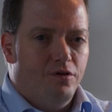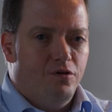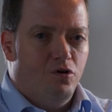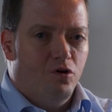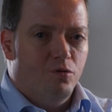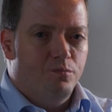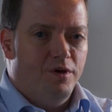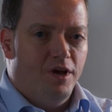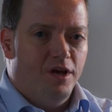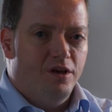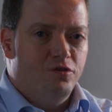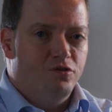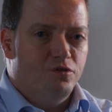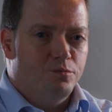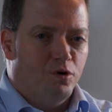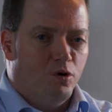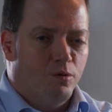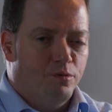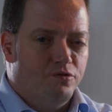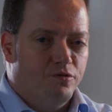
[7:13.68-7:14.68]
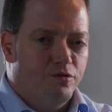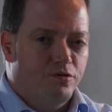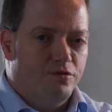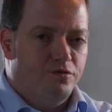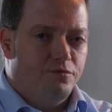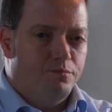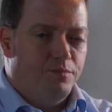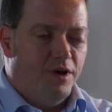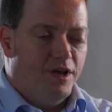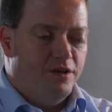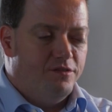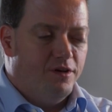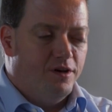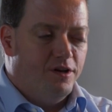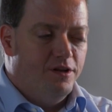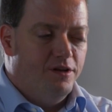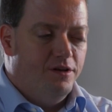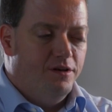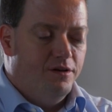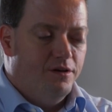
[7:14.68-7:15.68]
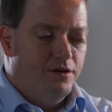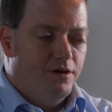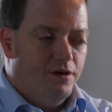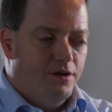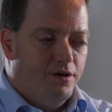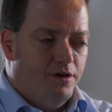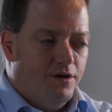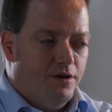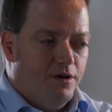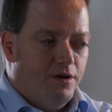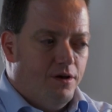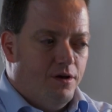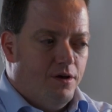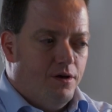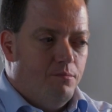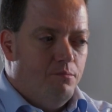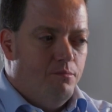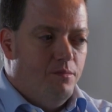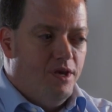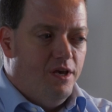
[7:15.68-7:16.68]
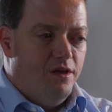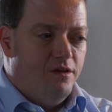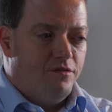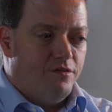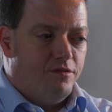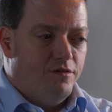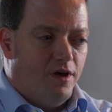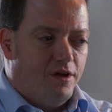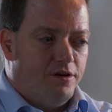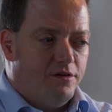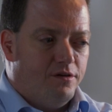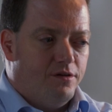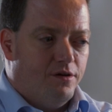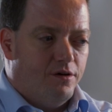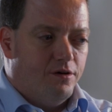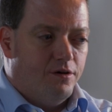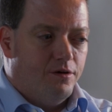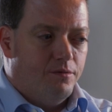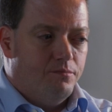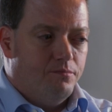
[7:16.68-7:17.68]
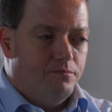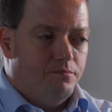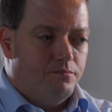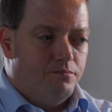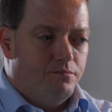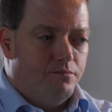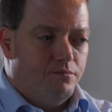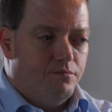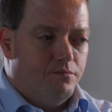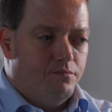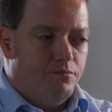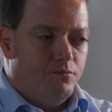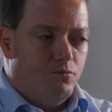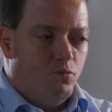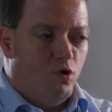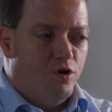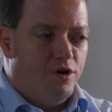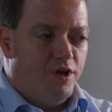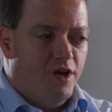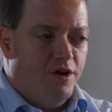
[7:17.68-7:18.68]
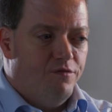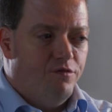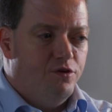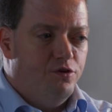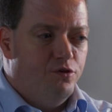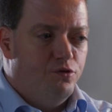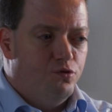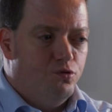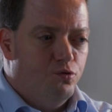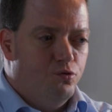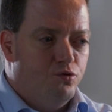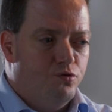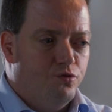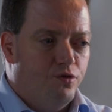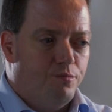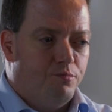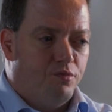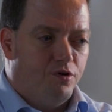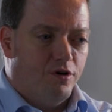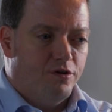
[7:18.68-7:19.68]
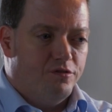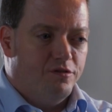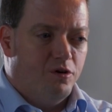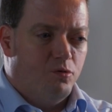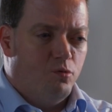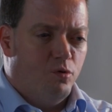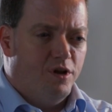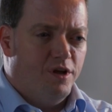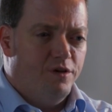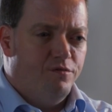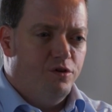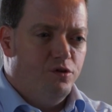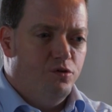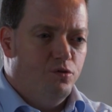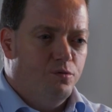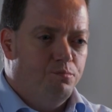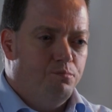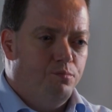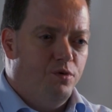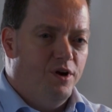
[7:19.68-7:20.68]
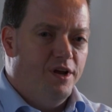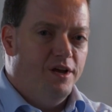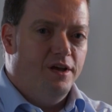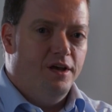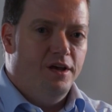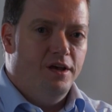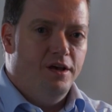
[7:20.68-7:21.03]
Copenhagen Suborbitals basically means that whatever you do to the project, whatever you bring